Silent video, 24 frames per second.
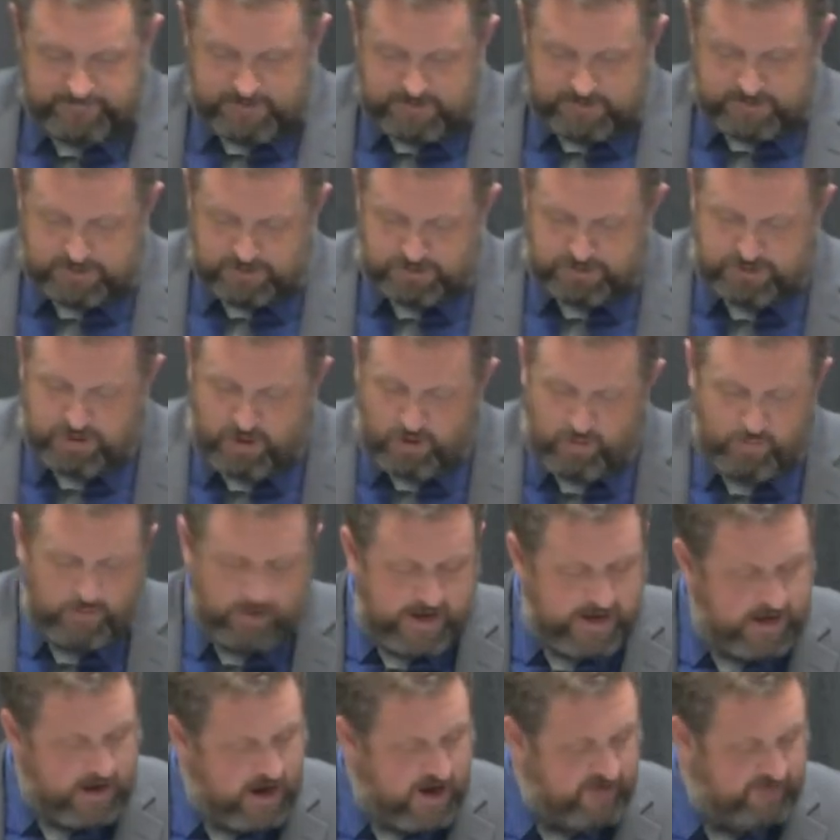So don't
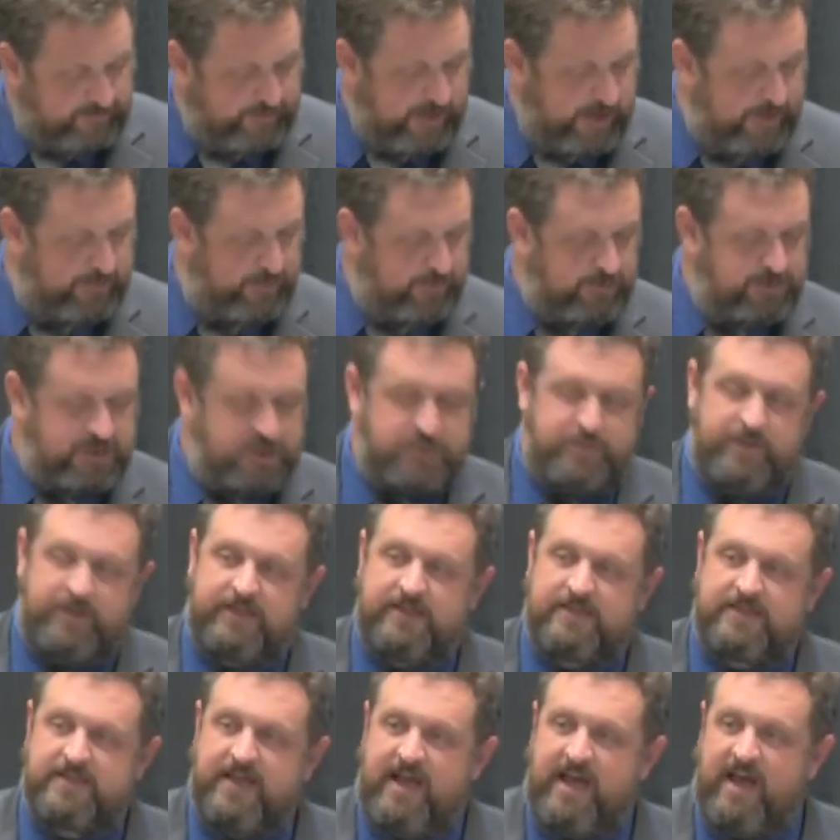write off people just
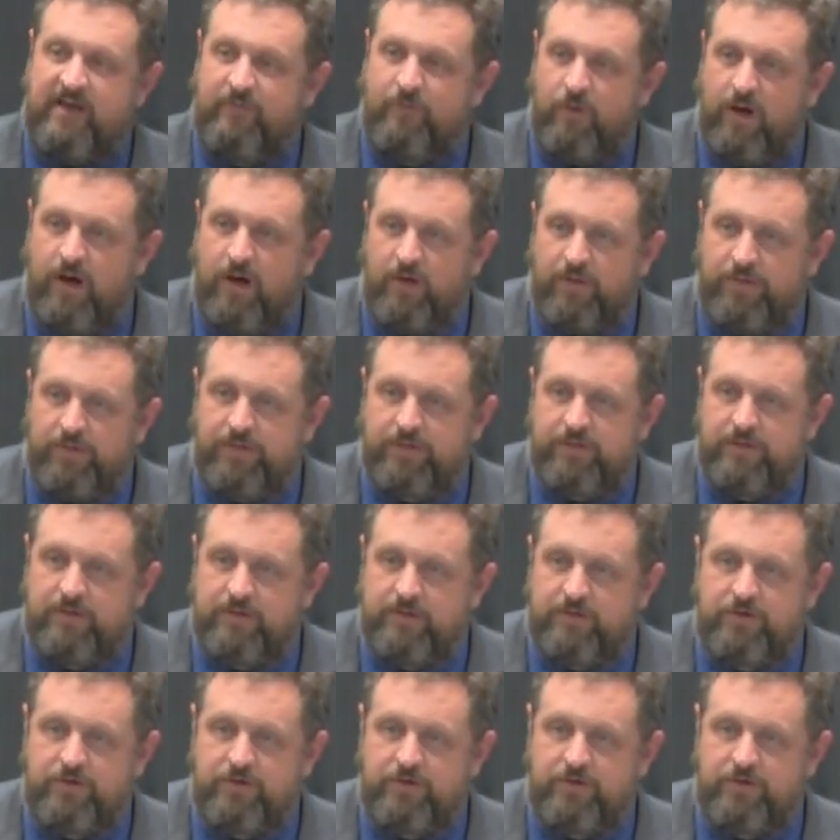because they have wealth.